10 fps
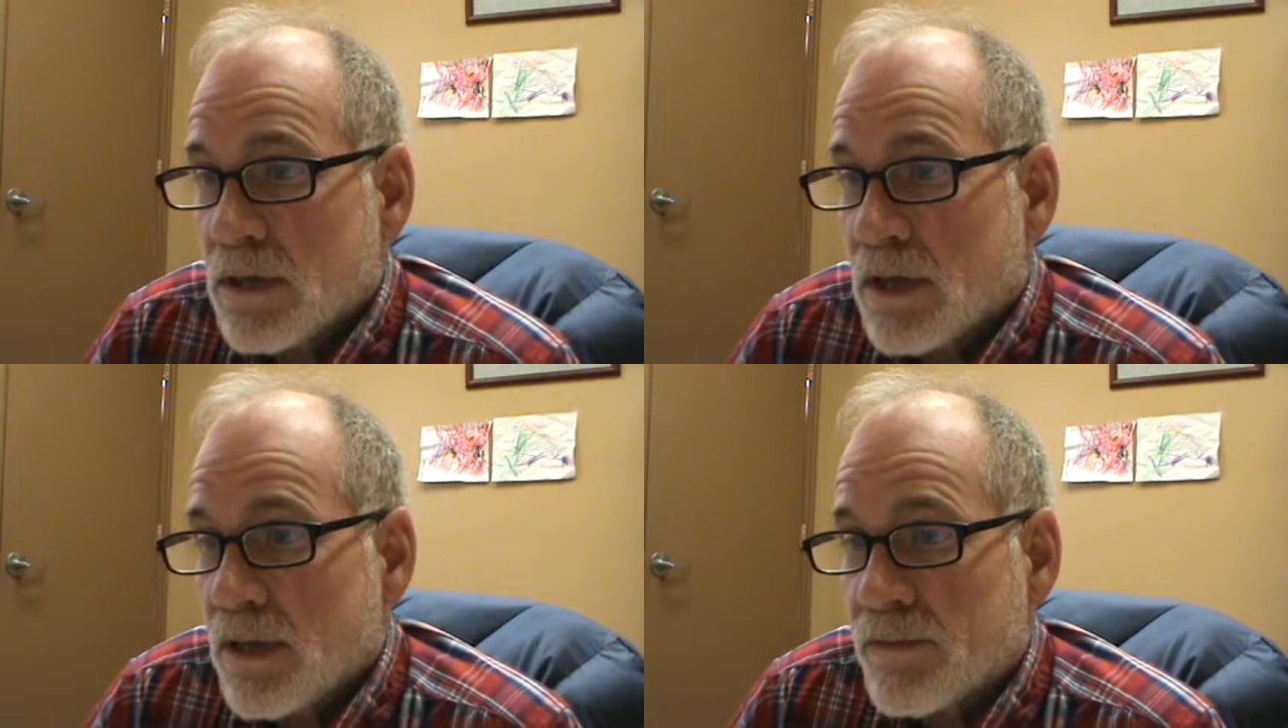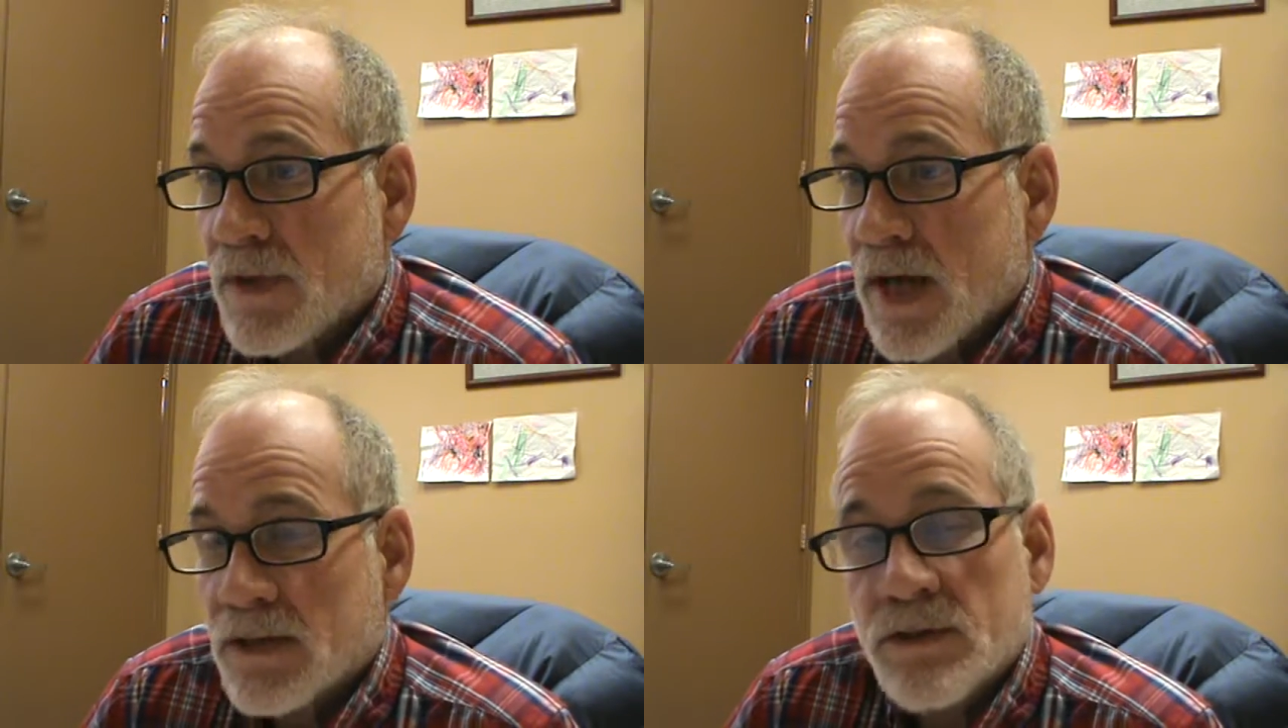uh,
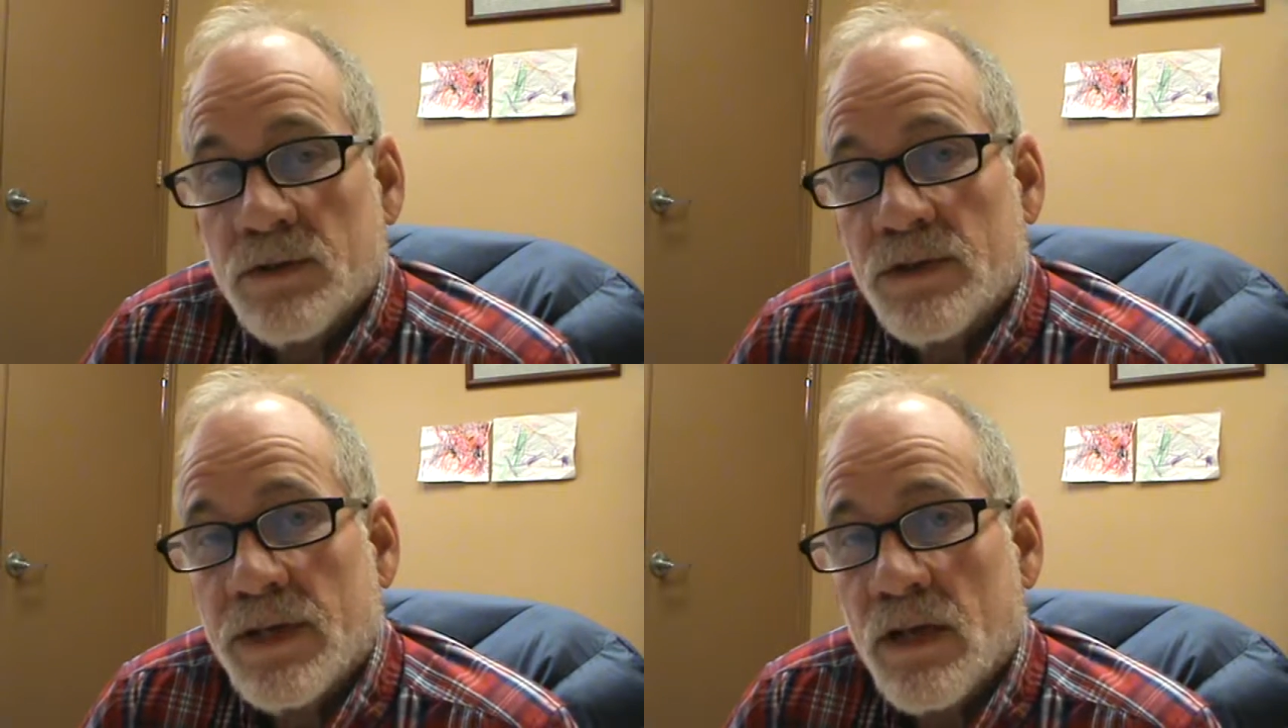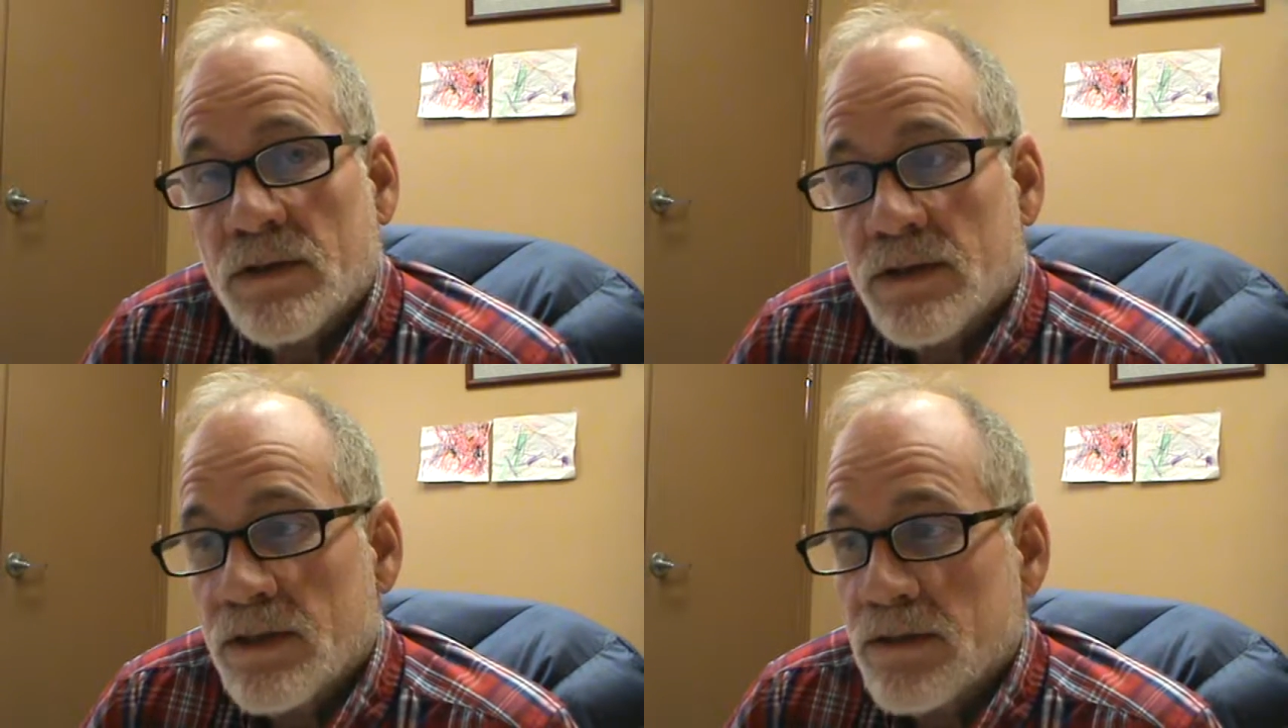the axial
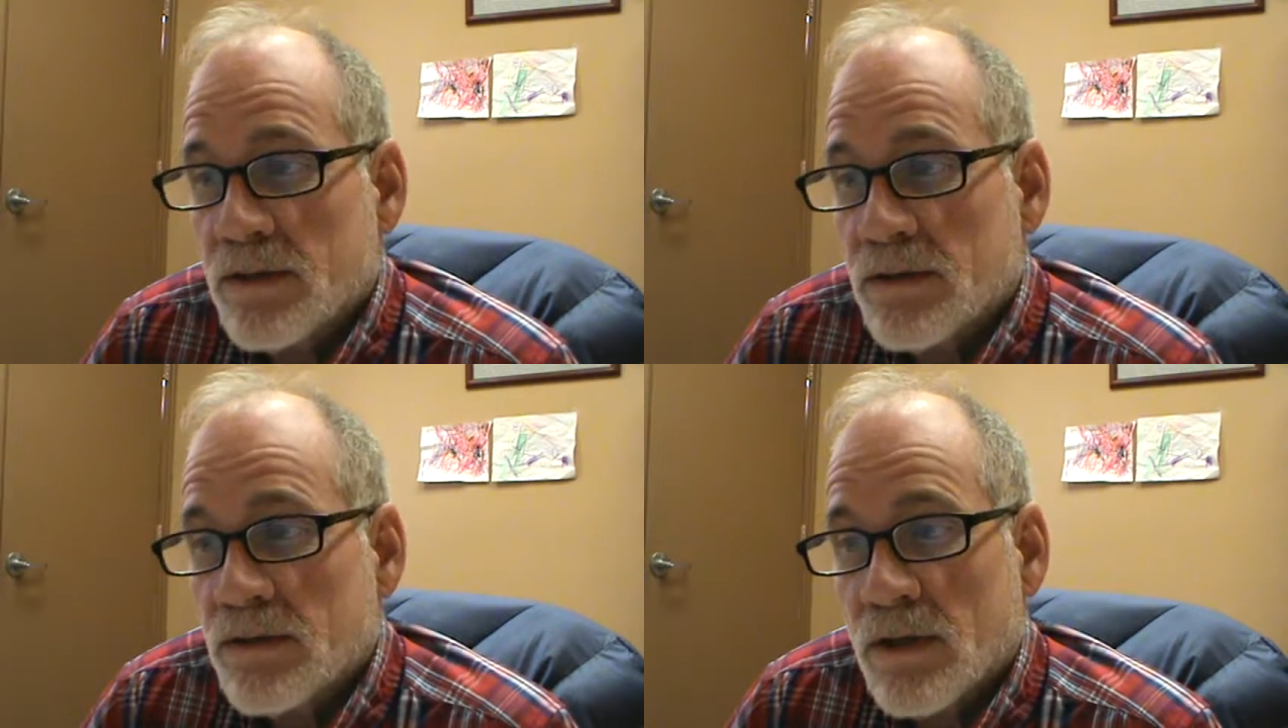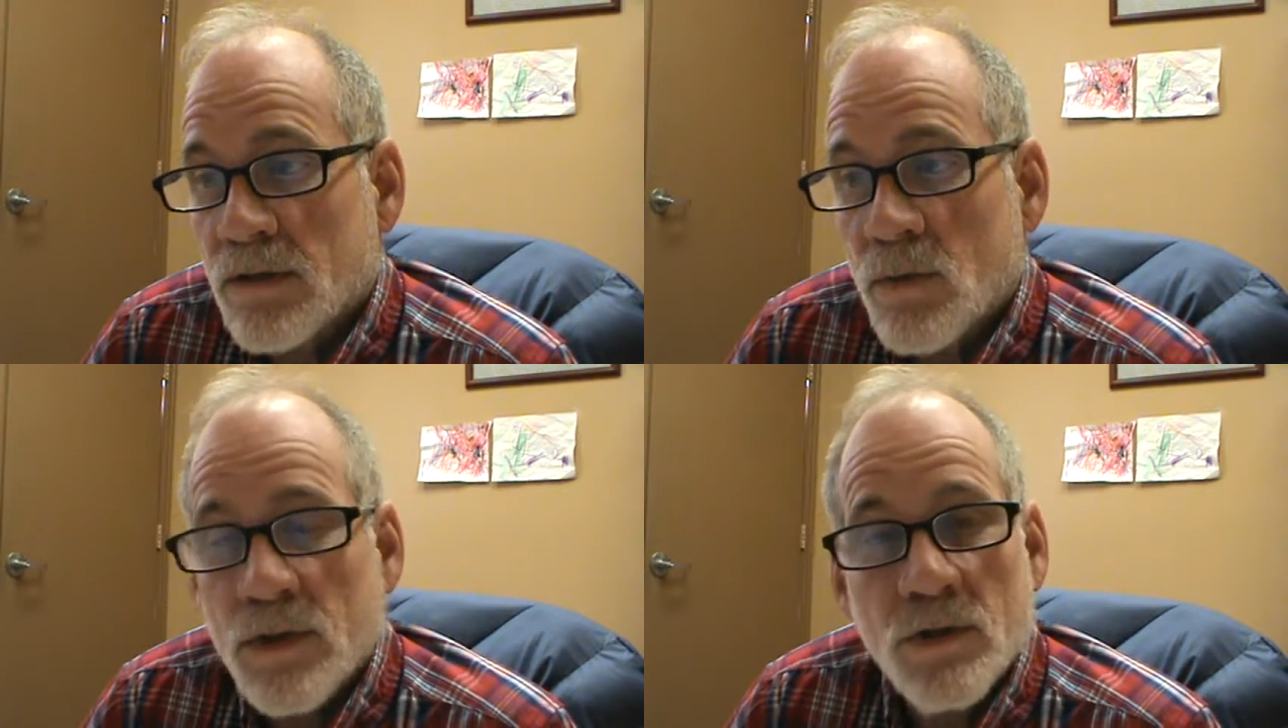skeleton and,
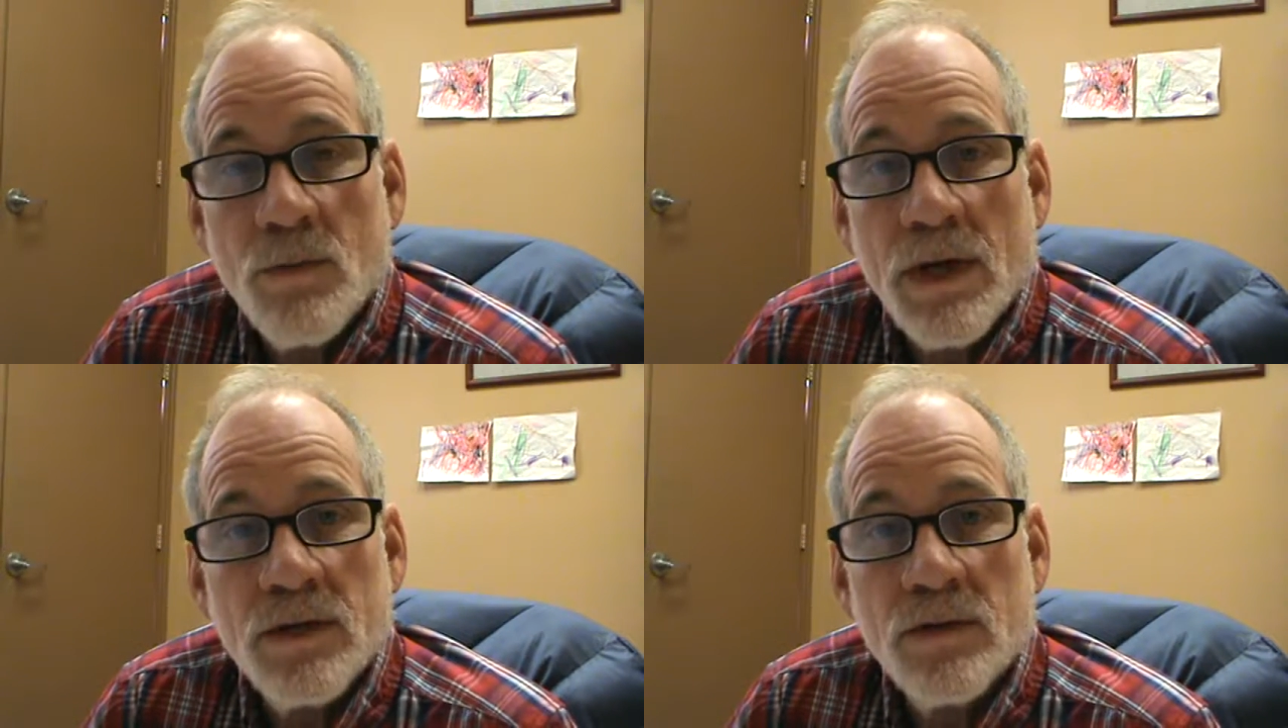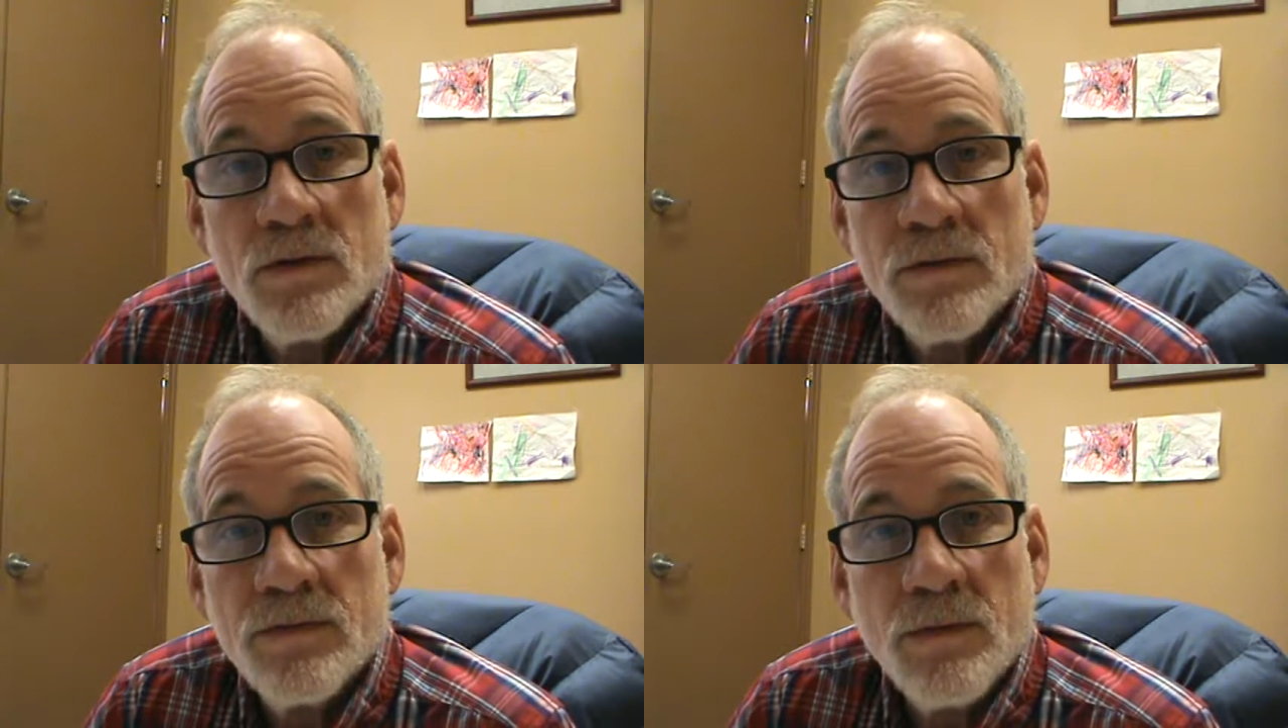and what you might
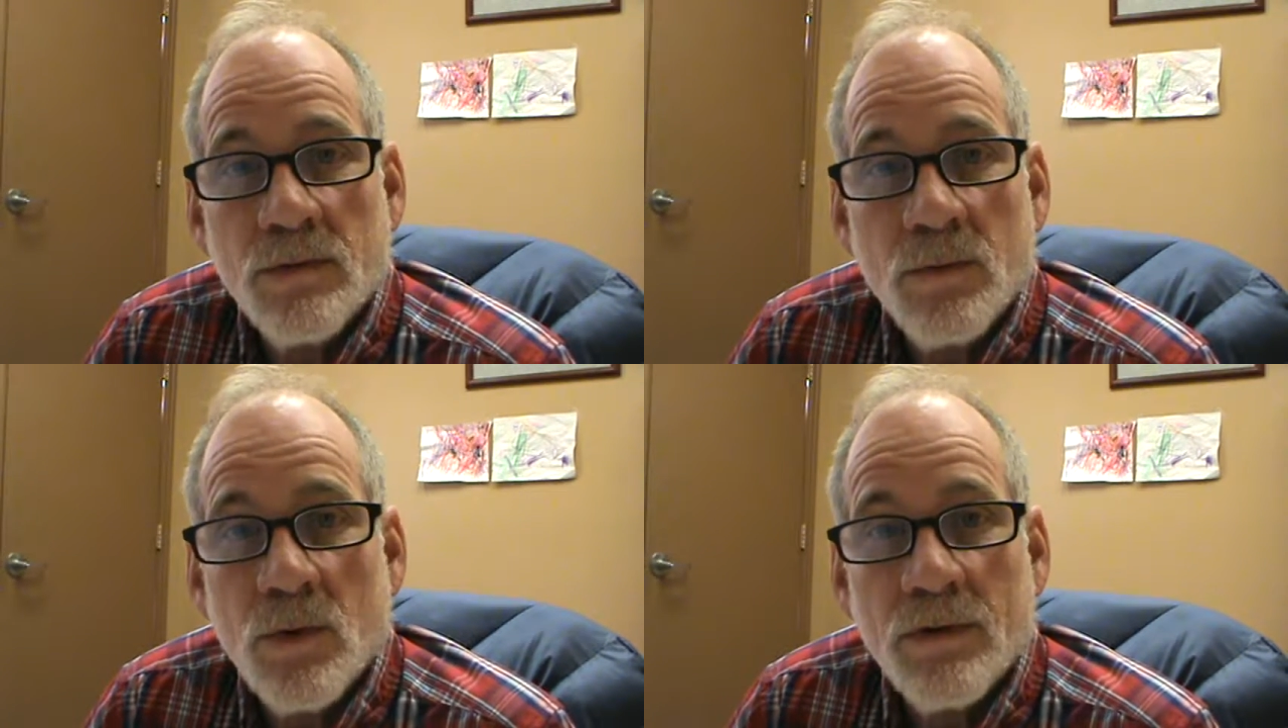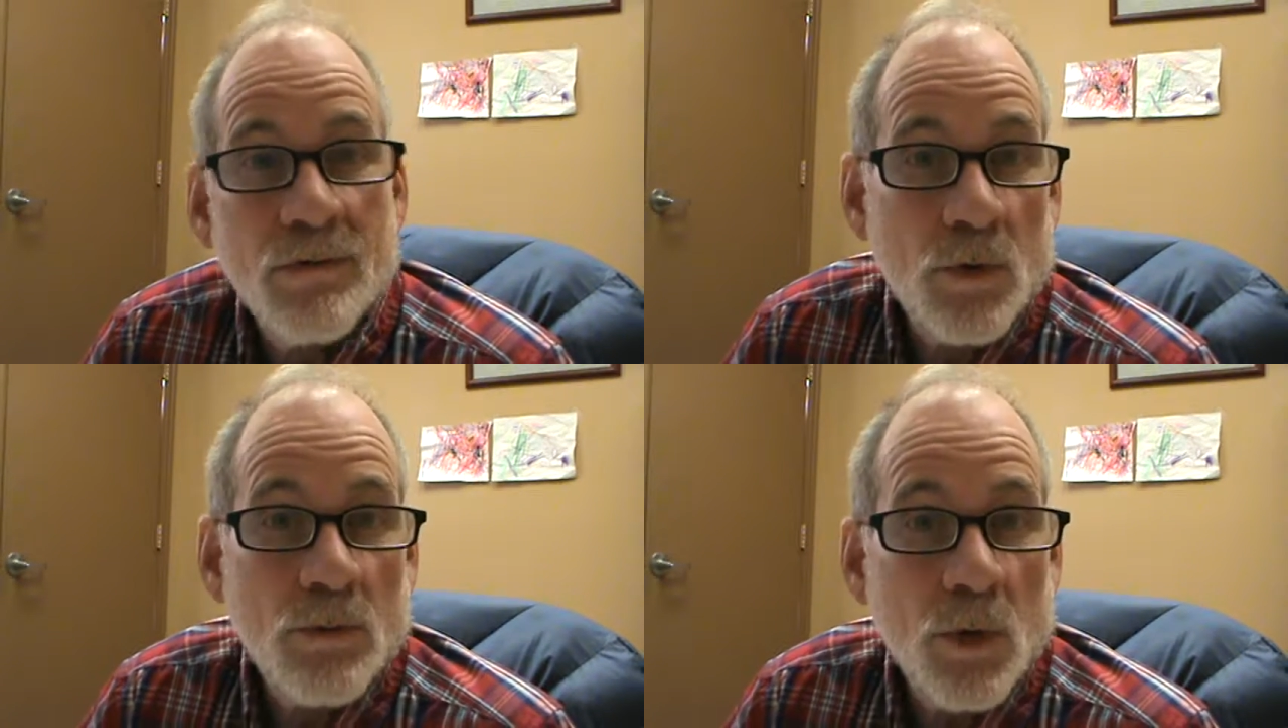do if someone broke a
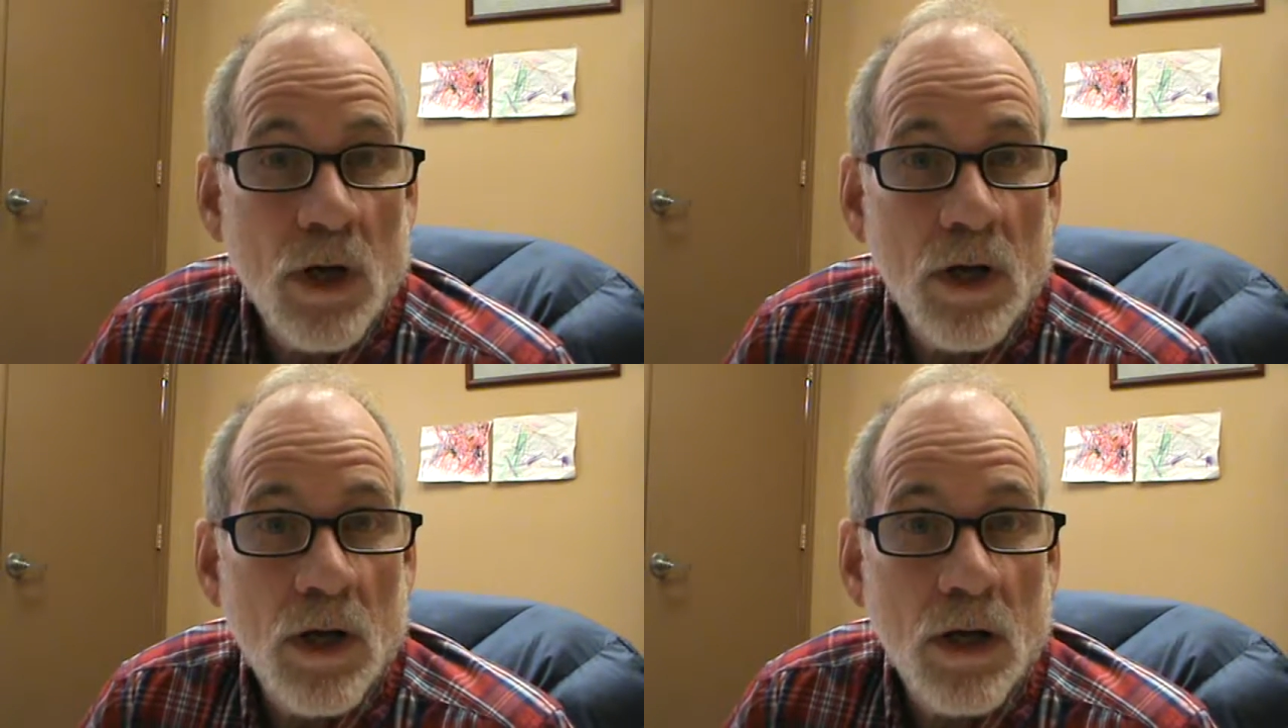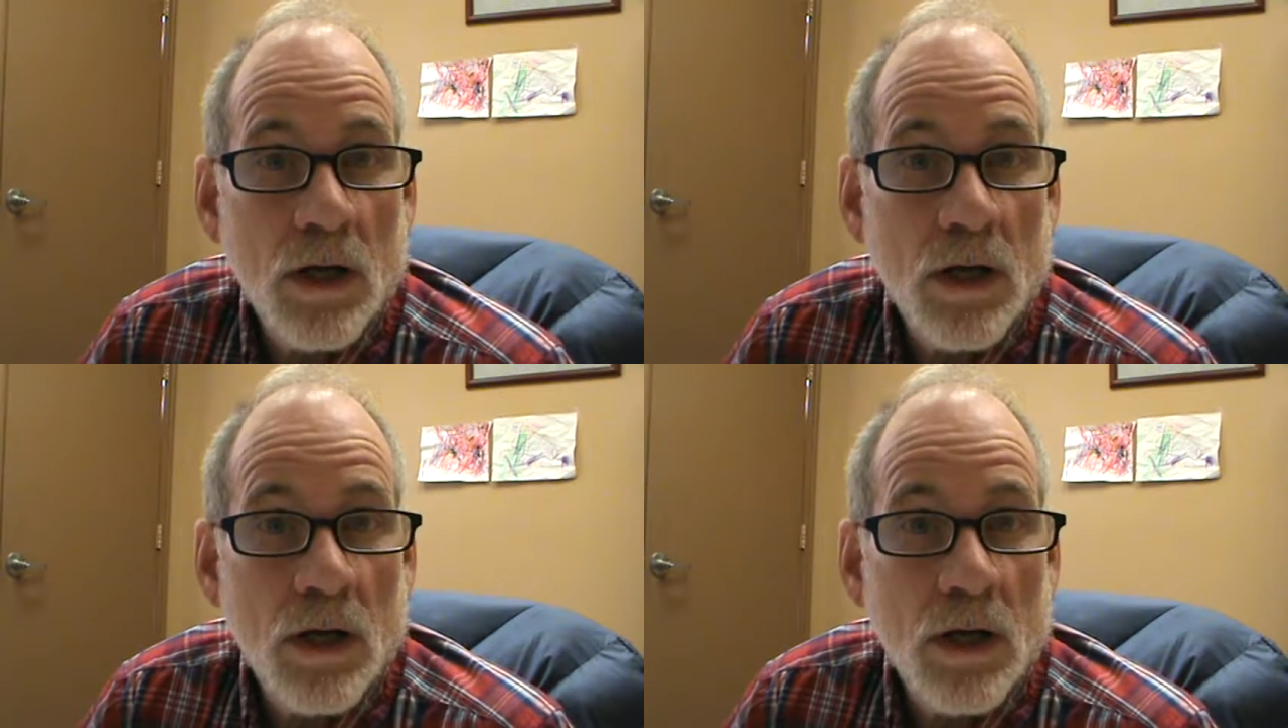vertebra,